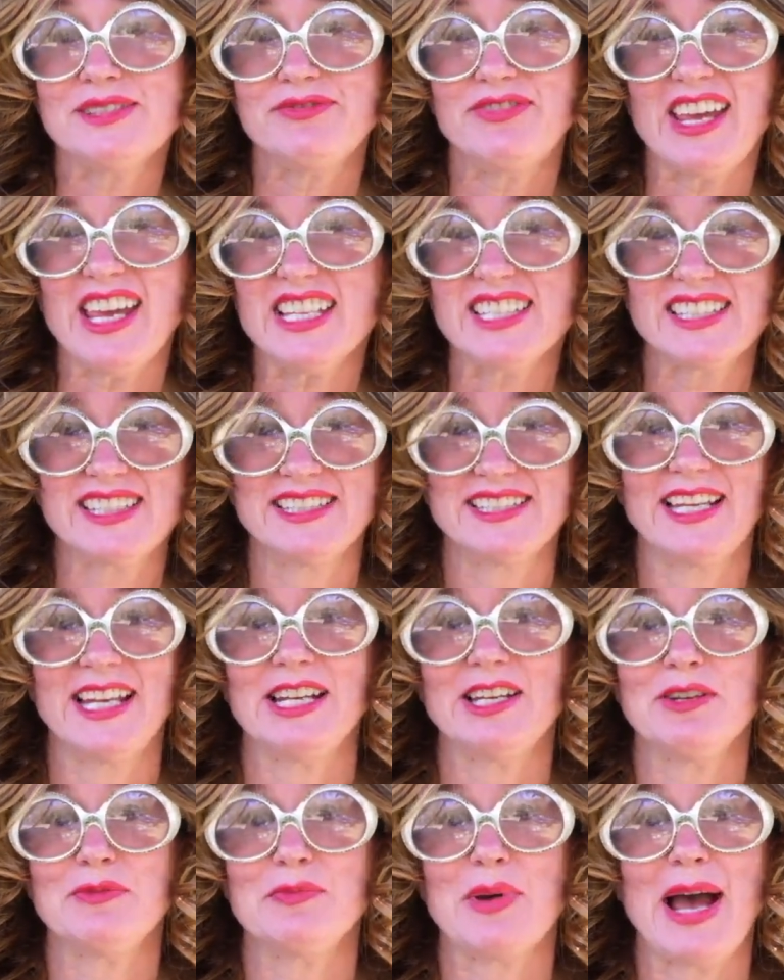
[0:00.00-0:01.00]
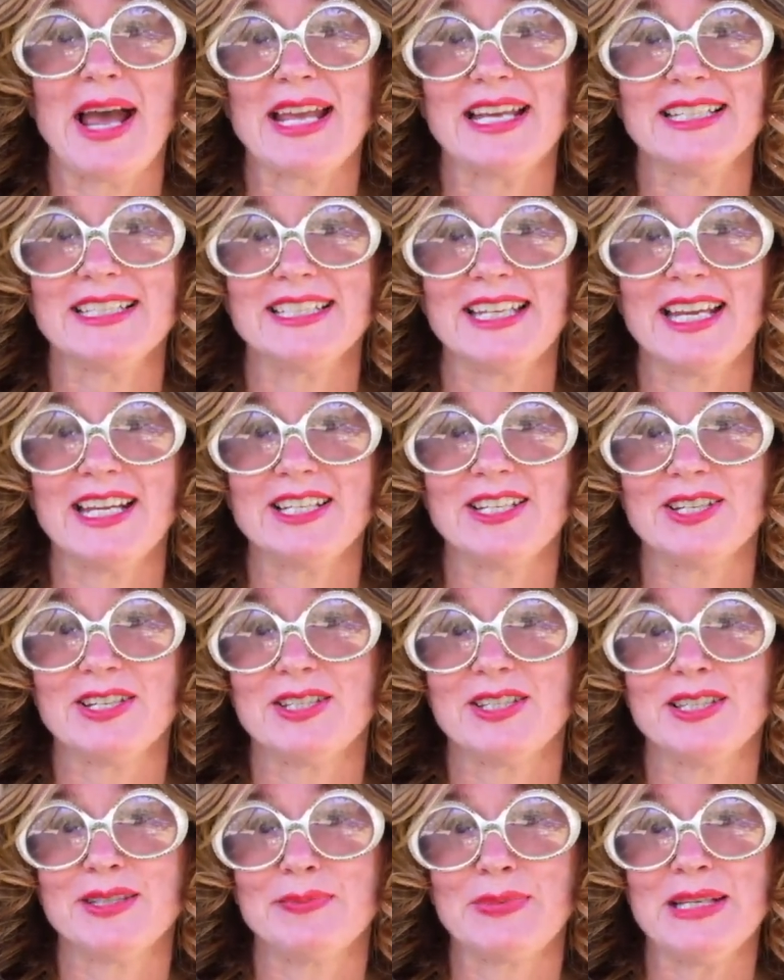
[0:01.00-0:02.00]
fascinated by endangered
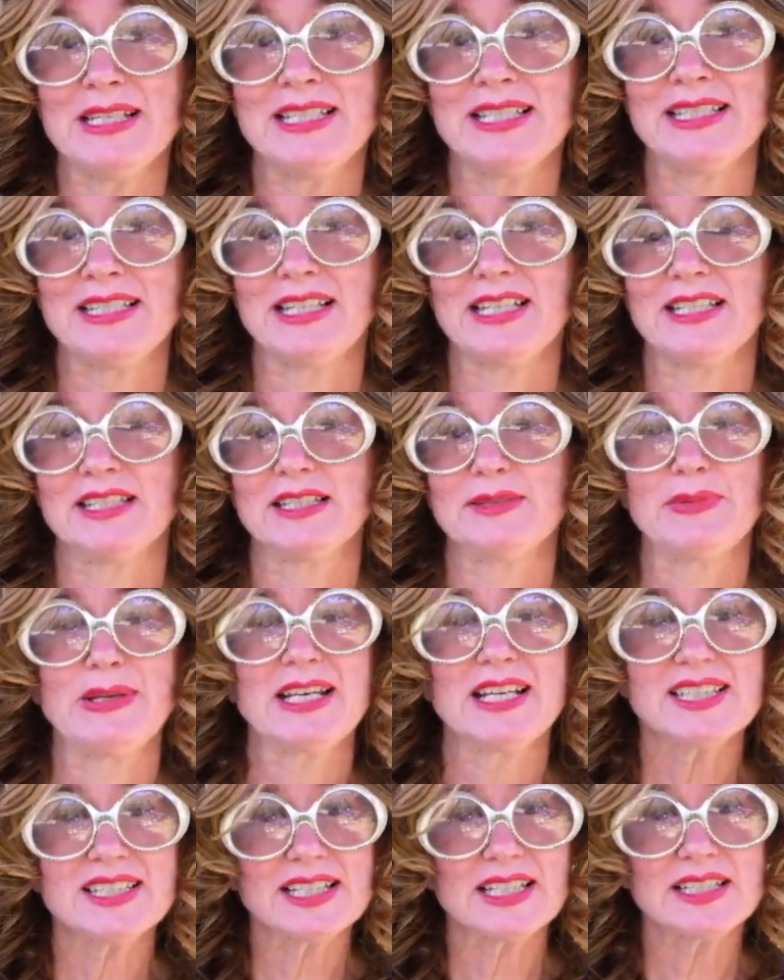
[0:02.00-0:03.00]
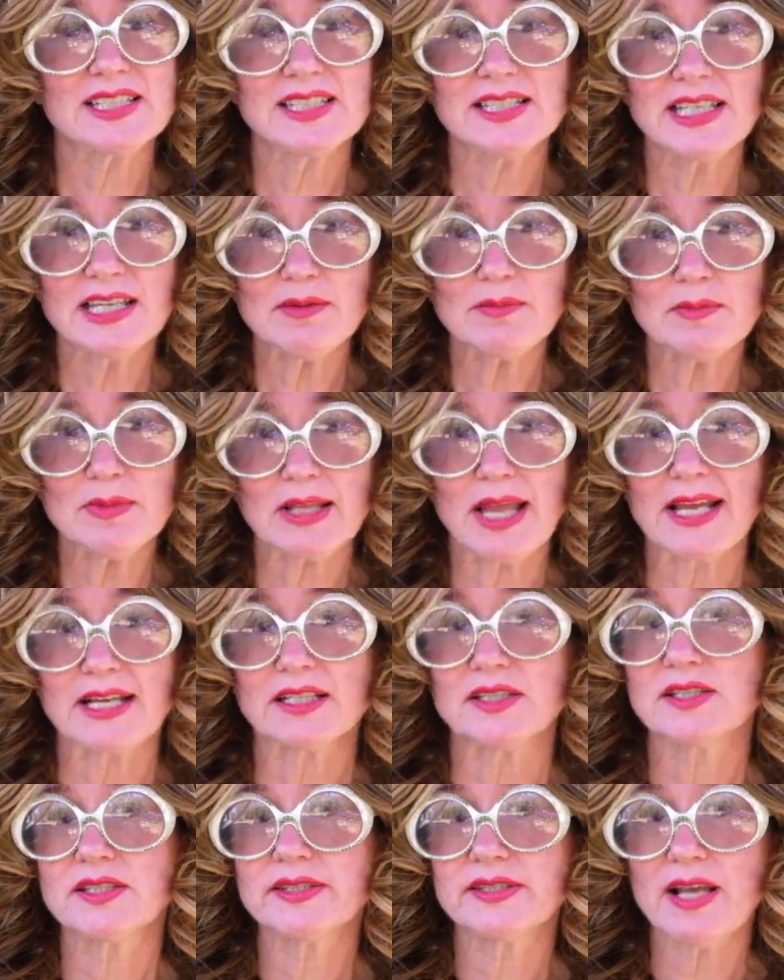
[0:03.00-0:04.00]
species because it seemed like
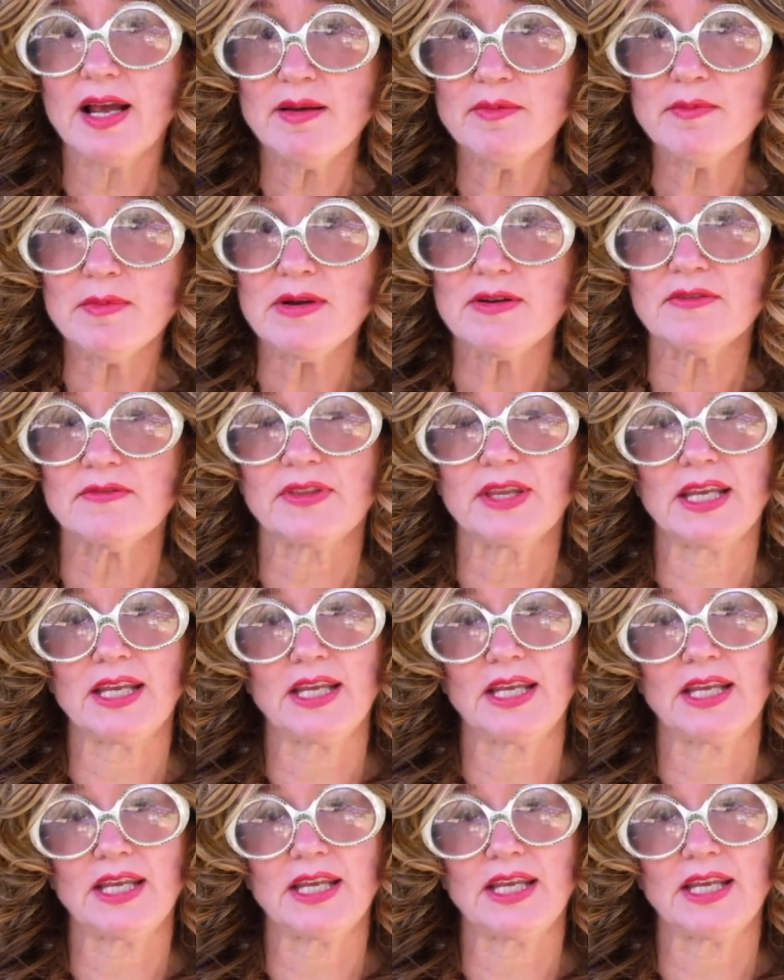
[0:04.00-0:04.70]
some of the